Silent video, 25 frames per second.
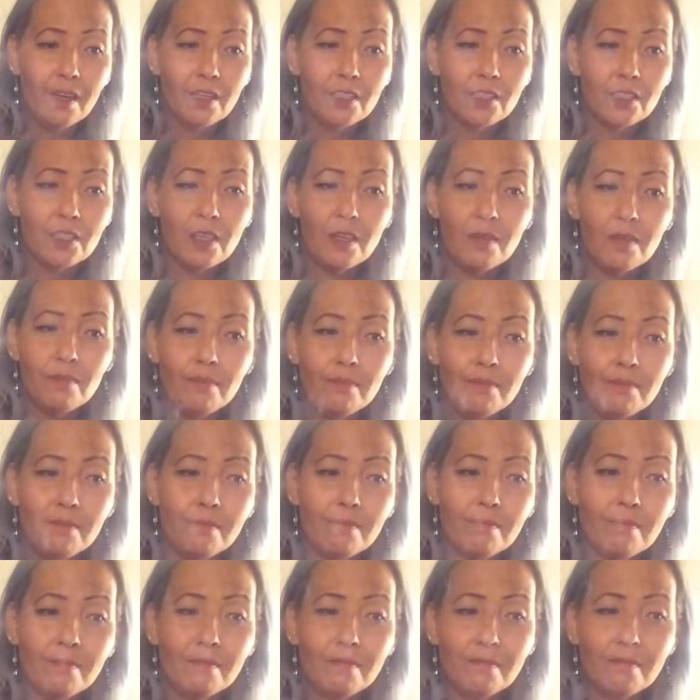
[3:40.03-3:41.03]
some
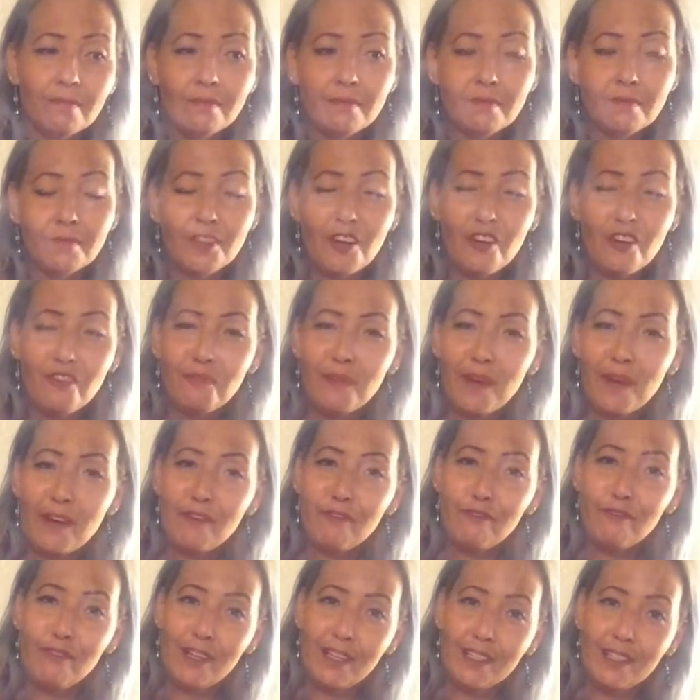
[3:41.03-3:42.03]
of my
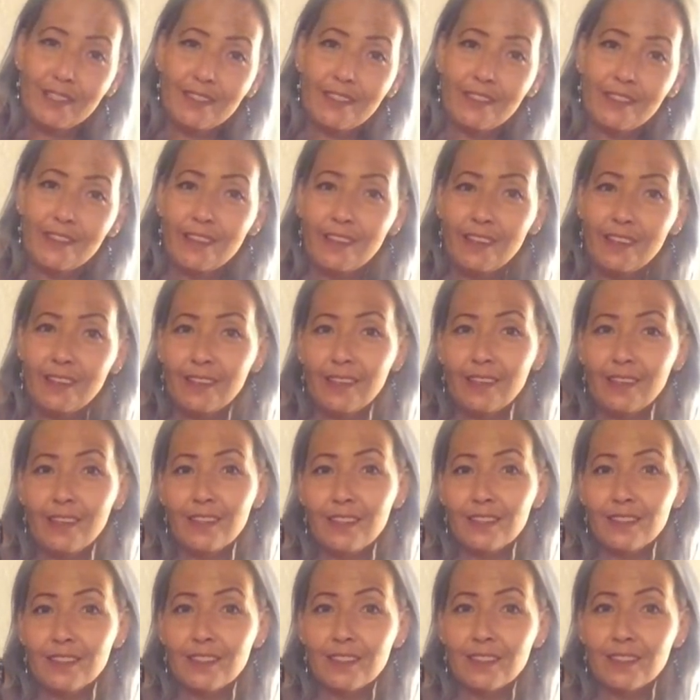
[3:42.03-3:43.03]
friends think
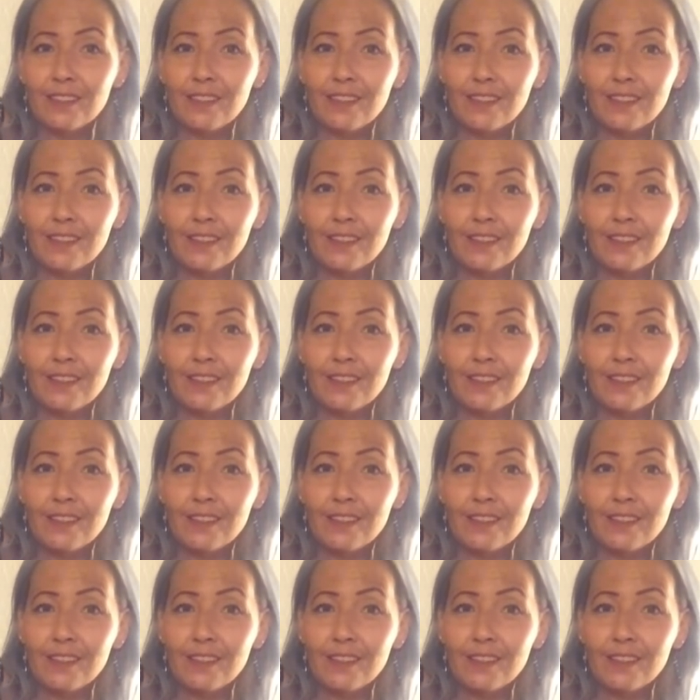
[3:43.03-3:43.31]
it's